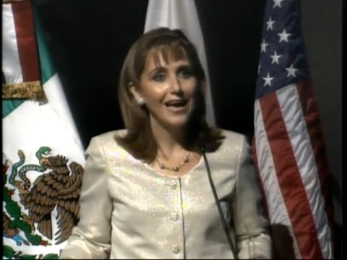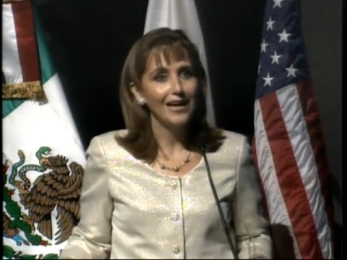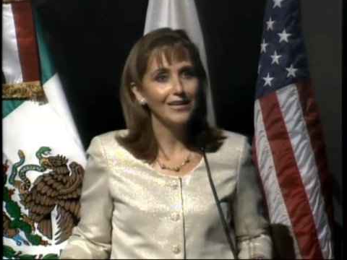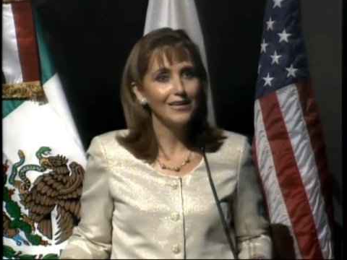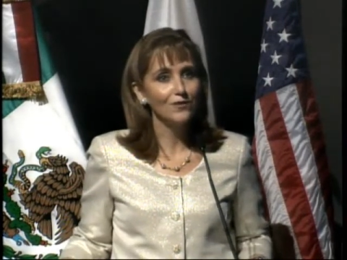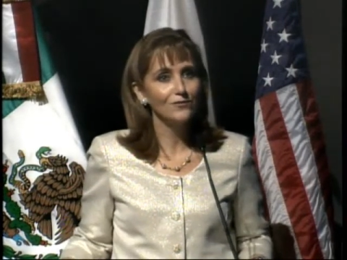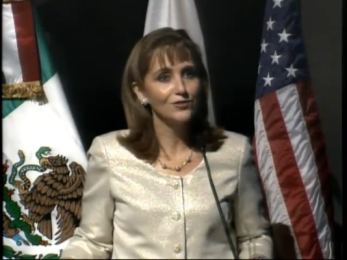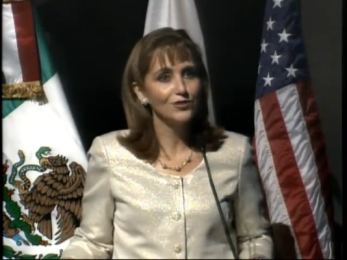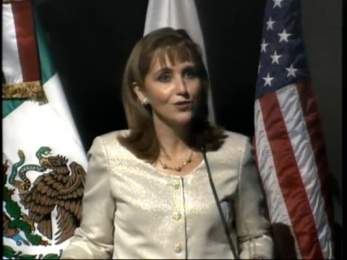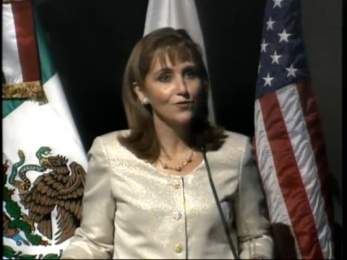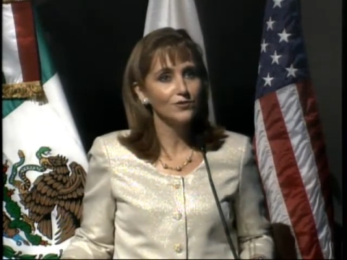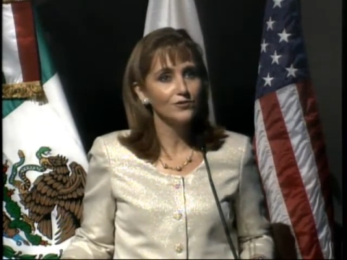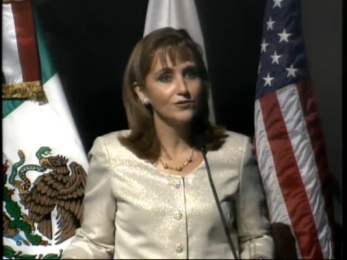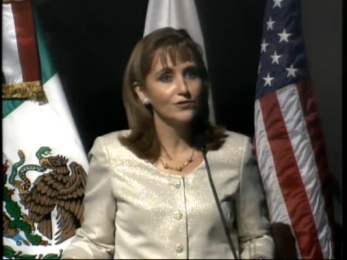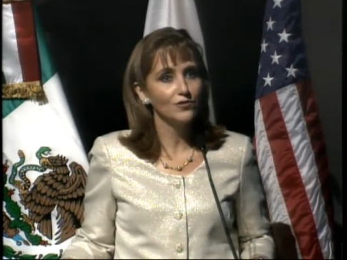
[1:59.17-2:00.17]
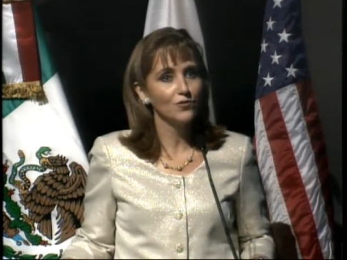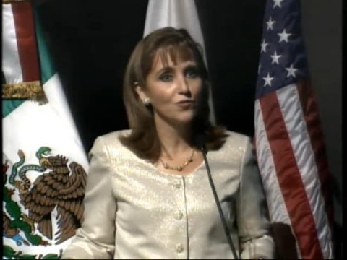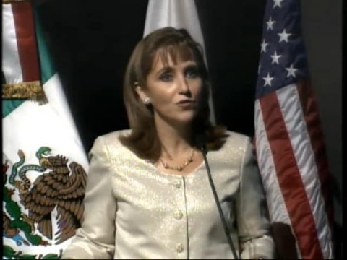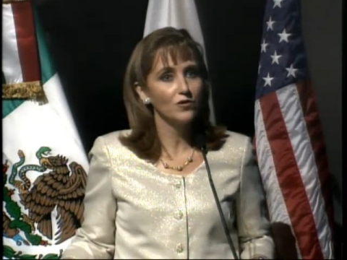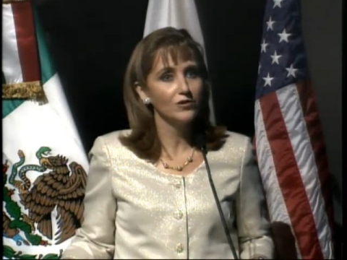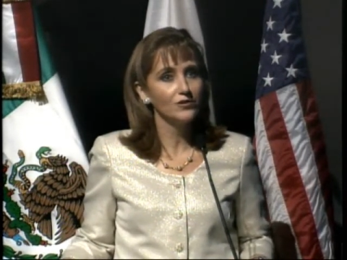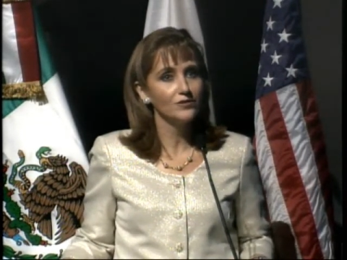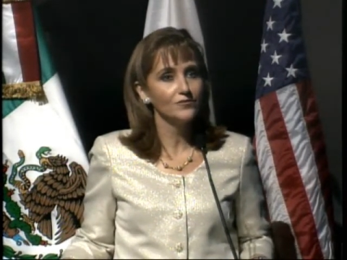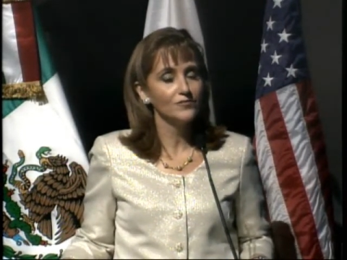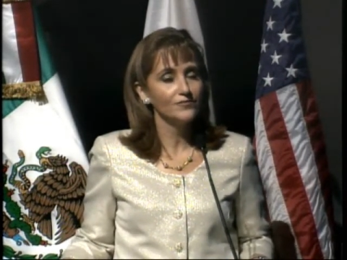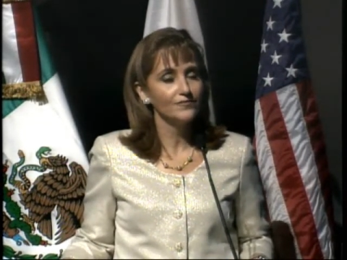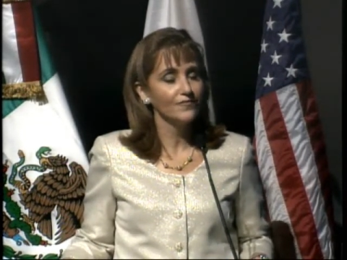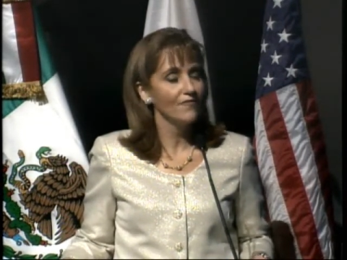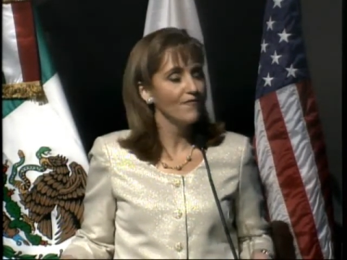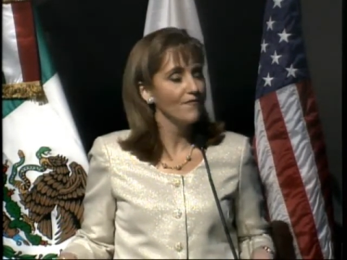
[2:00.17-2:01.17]
and he was showing to the world
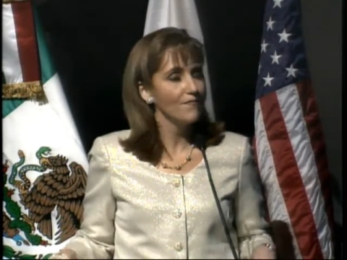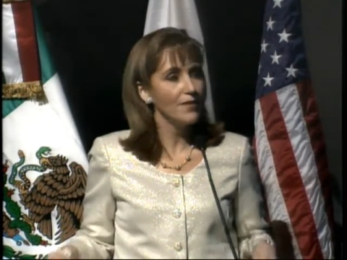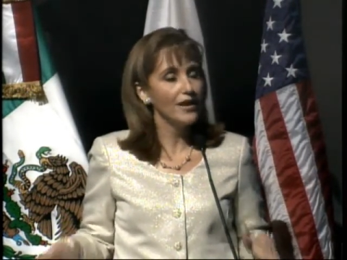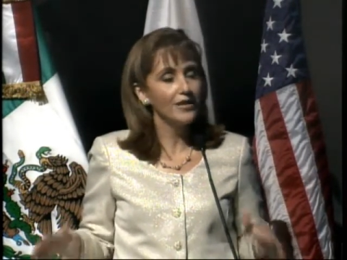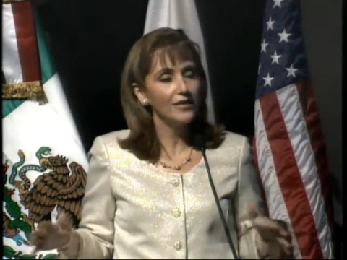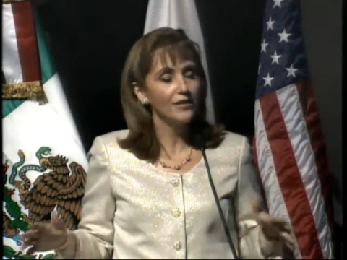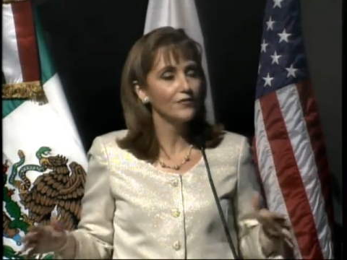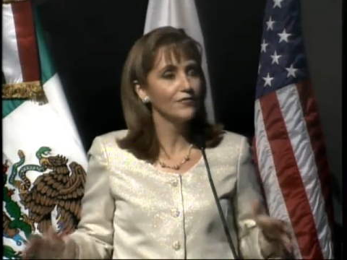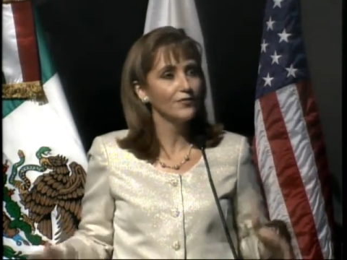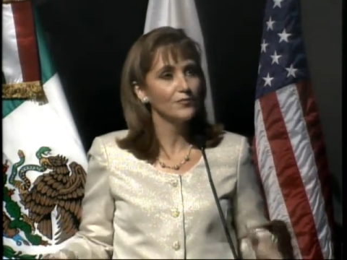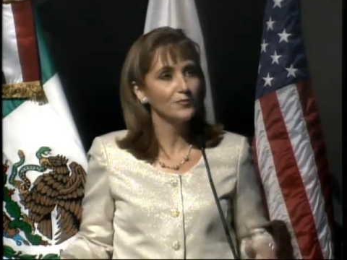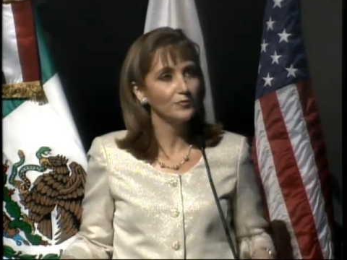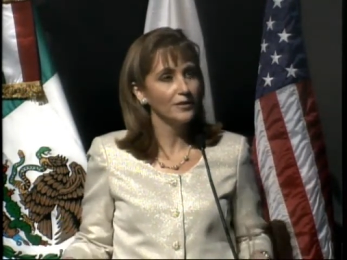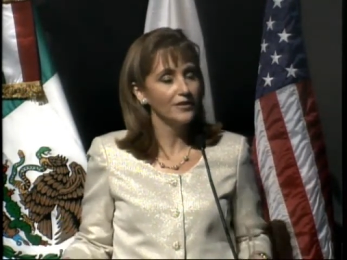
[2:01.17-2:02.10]
many different